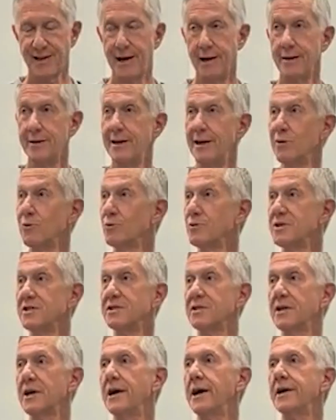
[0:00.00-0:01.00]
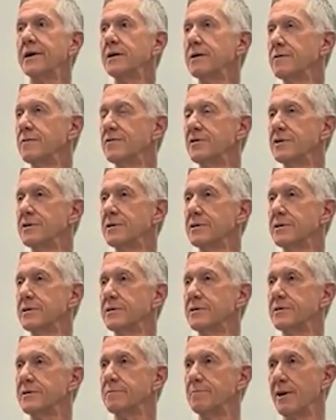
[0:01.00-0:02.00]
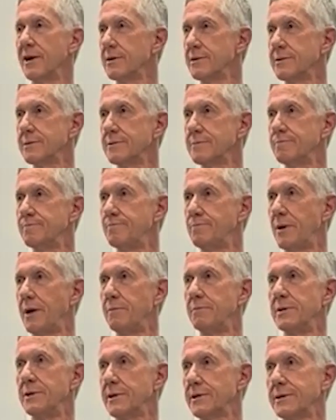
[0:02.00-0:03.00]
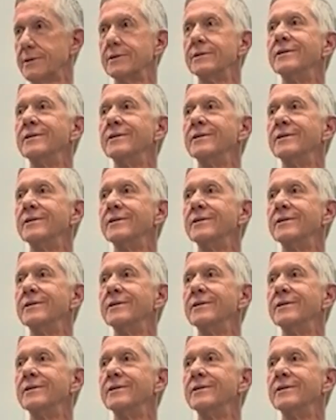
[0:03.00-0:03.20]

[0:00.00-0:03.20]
I then was the head of the Smart Public